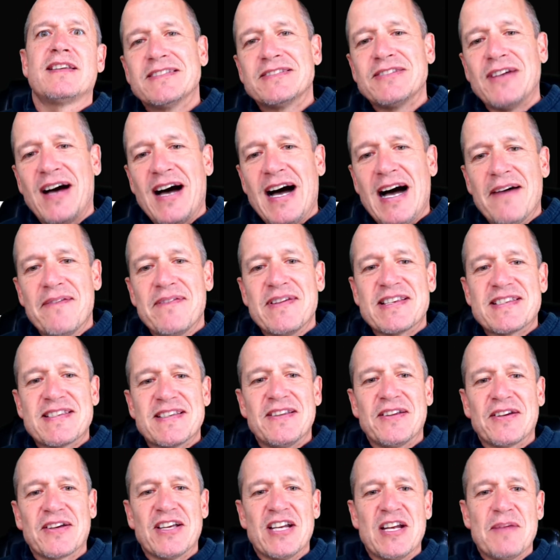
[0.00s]
So obviously
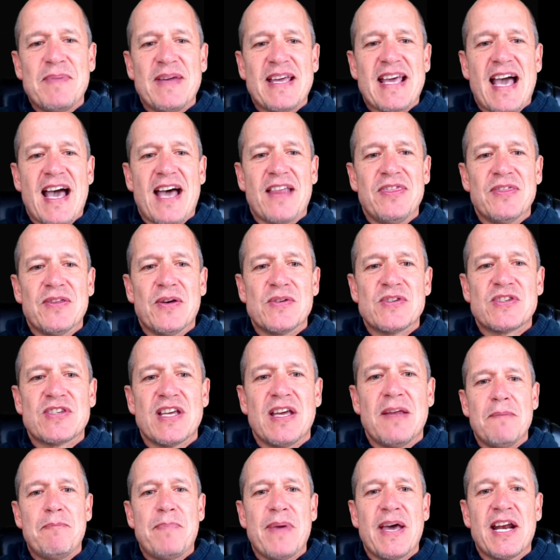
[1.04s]
they're going to be adding those
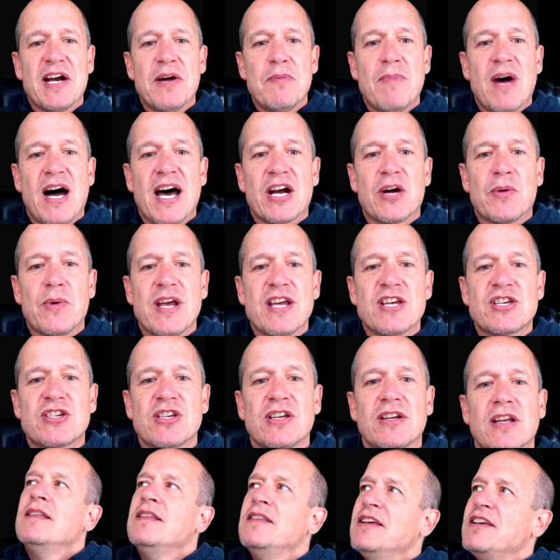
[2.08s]
in. Better
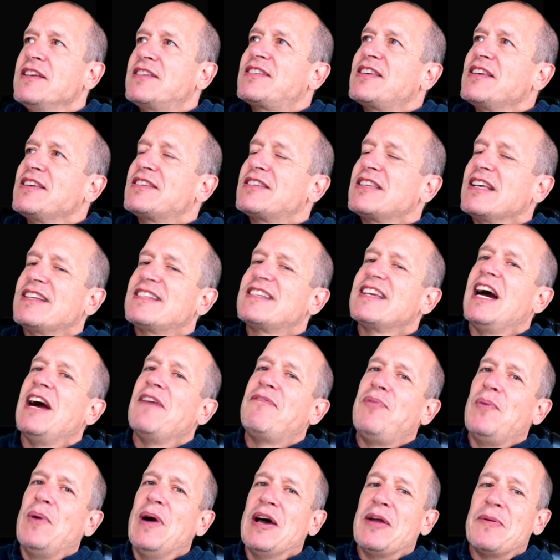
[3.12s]
moderation. This is the
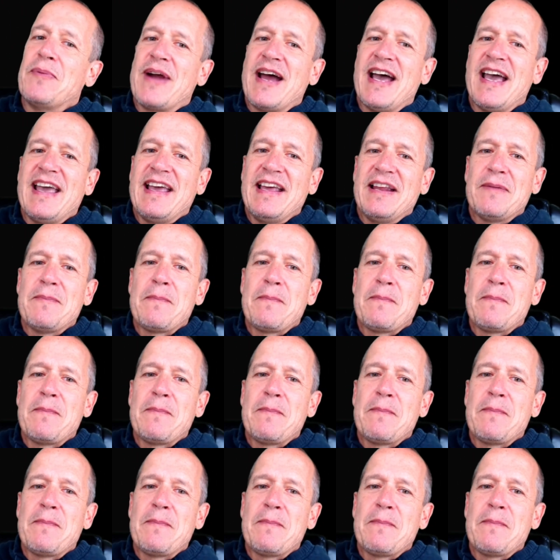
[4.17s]
tough one, right?